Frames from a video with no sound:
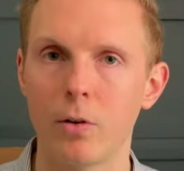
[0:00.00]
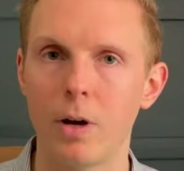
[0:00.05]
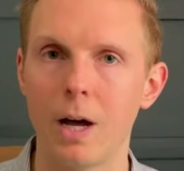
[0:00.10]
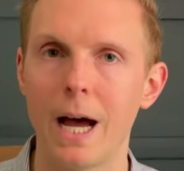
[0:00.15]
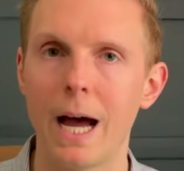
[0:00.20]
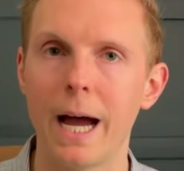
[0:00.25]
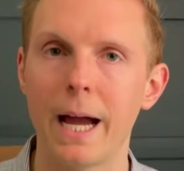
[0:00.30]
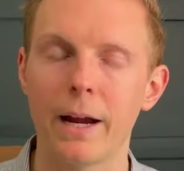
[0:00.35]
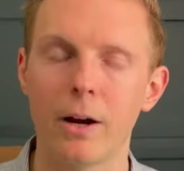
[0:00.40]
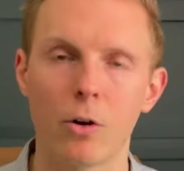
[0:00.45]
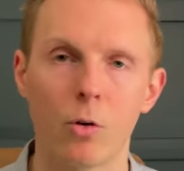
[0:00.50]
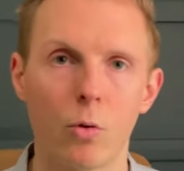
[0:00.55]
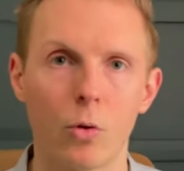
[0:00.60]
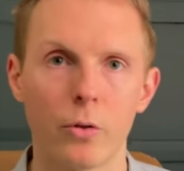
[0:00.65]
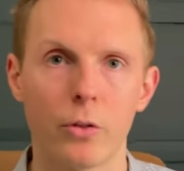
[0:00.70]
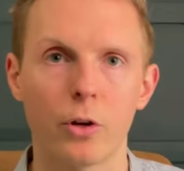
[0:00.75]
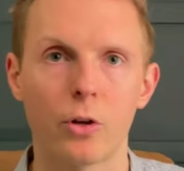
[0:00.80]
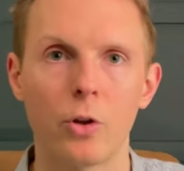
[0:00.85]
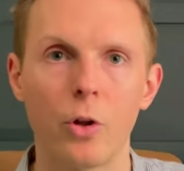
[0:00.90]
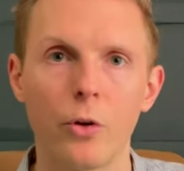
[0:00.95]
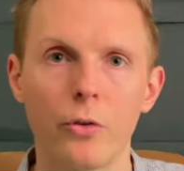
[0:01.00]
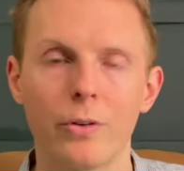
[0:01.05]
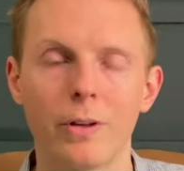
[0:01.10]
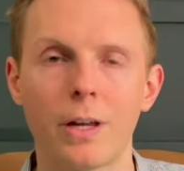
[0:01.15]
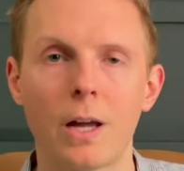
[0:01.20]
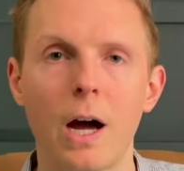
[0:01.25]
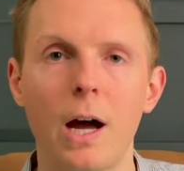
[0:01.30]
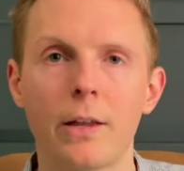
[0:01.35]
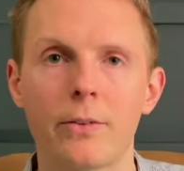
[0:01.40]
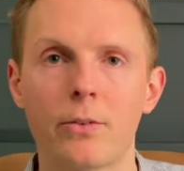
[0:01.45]
higher or the closing
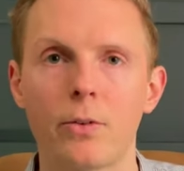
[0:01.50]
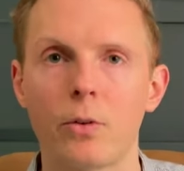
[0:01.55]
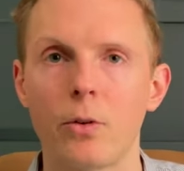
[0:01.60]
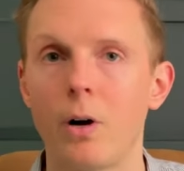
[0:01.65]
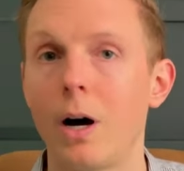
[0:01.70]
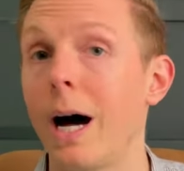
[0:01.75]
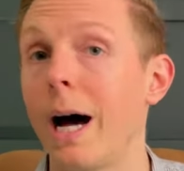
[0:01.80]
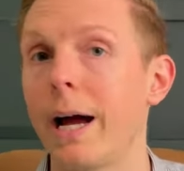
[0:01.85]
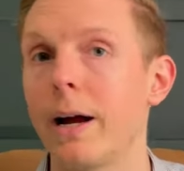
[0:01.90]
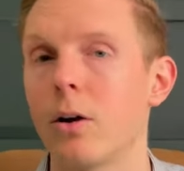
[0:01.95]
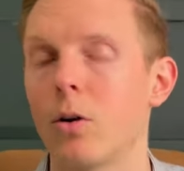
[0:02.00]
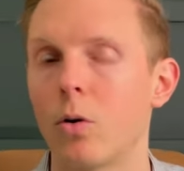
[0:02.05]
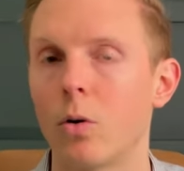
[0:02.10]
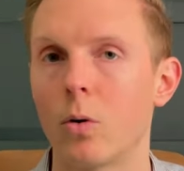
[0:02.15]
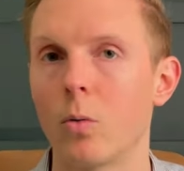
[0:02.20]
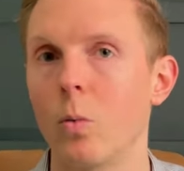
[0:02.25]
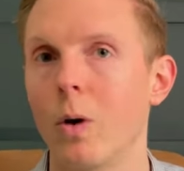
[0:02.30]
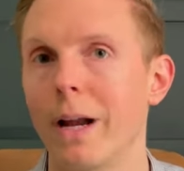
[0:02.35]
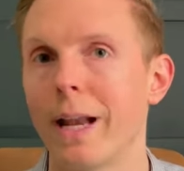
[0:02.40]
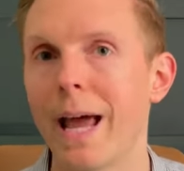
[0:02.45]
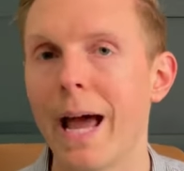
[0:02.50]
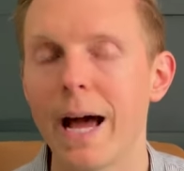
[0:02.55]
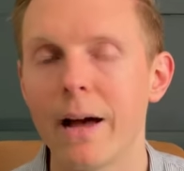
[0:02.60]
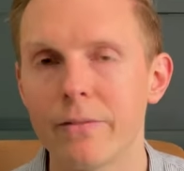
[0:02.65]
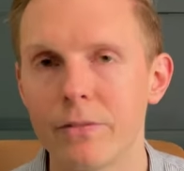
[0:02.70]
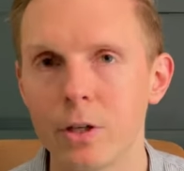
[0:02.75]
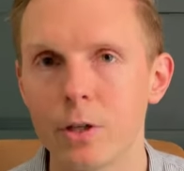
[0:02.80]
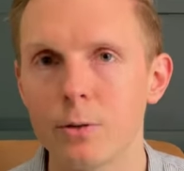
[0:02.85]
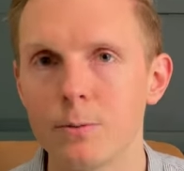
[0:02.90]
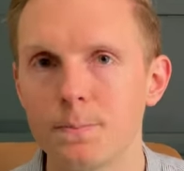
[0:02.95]
costs a little higher or what
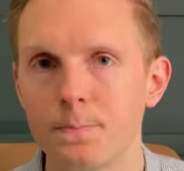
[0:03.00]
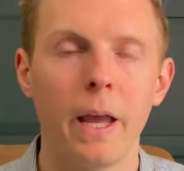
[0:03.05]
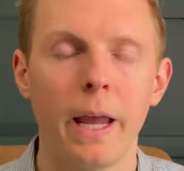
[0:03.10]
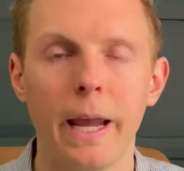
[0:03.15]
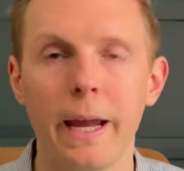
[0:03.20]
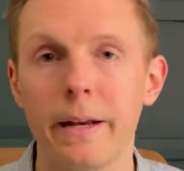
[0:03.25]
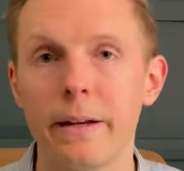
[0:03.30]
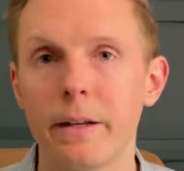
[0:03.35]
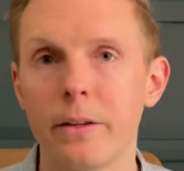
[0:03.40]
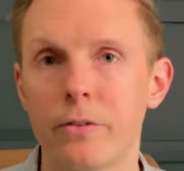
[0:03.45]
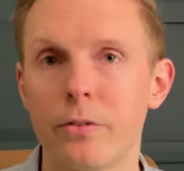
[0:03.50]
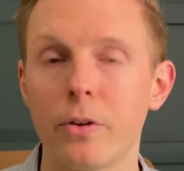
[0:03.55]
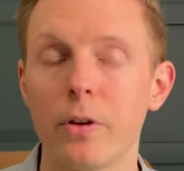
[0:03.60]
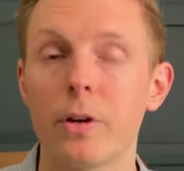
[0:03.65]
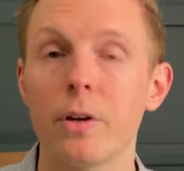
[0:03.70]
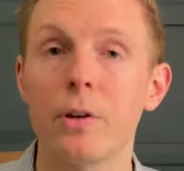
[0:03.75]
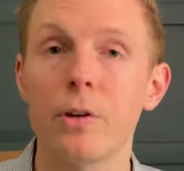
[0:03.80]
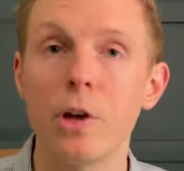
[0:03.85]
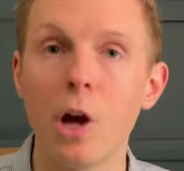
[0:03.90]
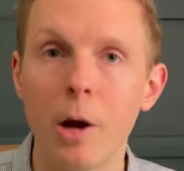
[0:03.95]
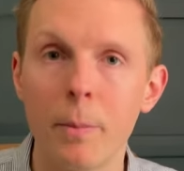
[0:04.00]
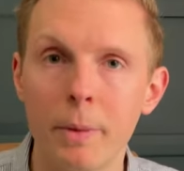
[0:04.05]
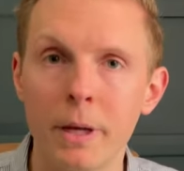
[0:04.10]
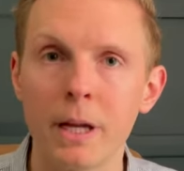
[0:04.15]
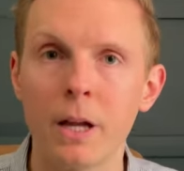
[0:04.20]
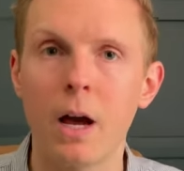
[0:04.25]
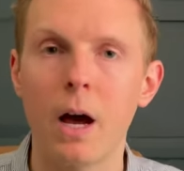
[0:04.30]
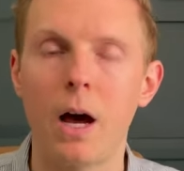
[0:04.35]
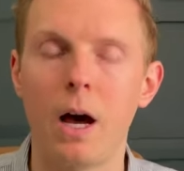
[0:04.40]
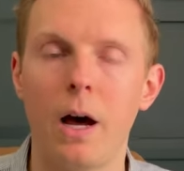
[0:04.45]
have you. And it's
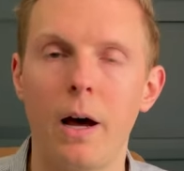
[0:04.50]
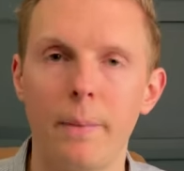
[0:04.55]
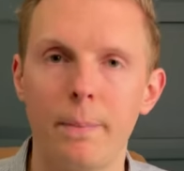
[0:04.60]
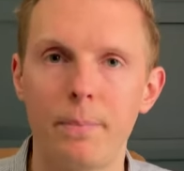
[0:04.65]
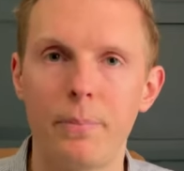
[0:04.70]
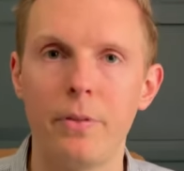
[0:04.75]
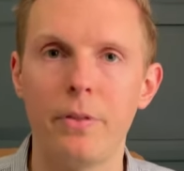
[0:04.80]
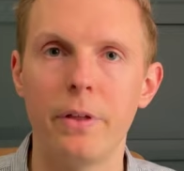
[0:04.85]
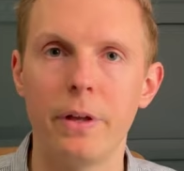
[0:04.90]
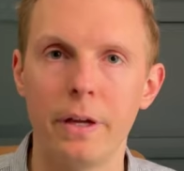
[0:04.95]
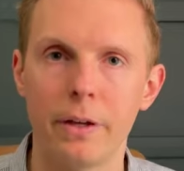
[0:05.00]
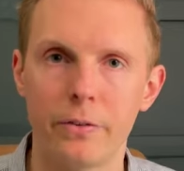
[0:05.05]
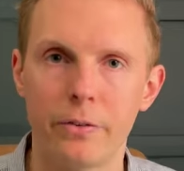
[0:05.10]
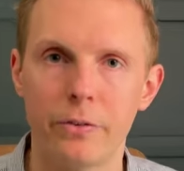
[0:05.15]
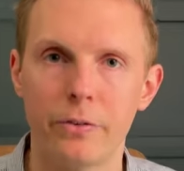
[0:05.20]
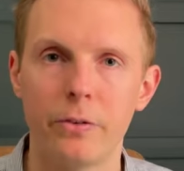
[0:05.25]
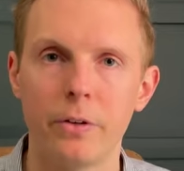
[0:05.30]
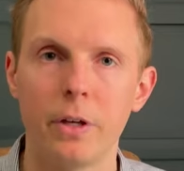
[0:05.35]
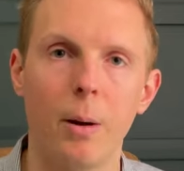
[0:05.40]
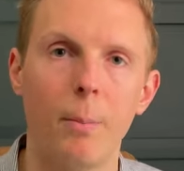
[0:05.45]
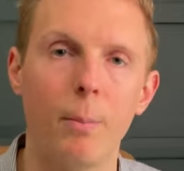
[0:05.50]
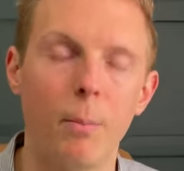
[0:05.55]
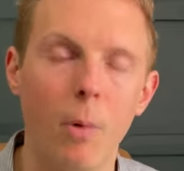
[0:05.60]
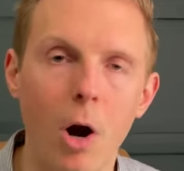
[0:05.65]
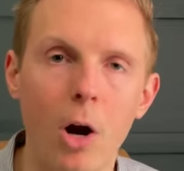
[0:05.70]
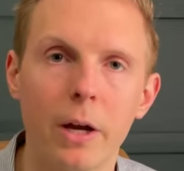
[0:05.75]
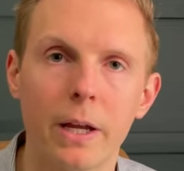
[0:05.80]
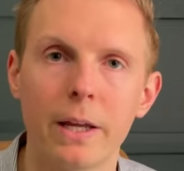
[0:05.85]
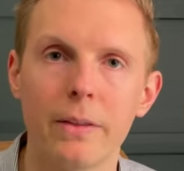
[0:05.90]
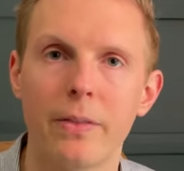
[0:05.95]
gumming up this
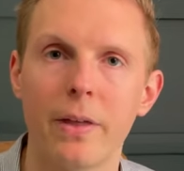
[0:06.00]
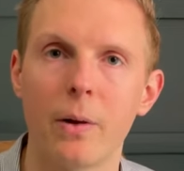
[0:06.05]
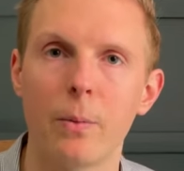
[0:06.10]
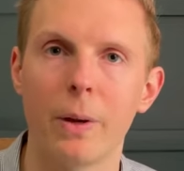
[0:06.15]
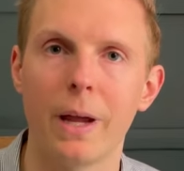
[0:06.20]
market that we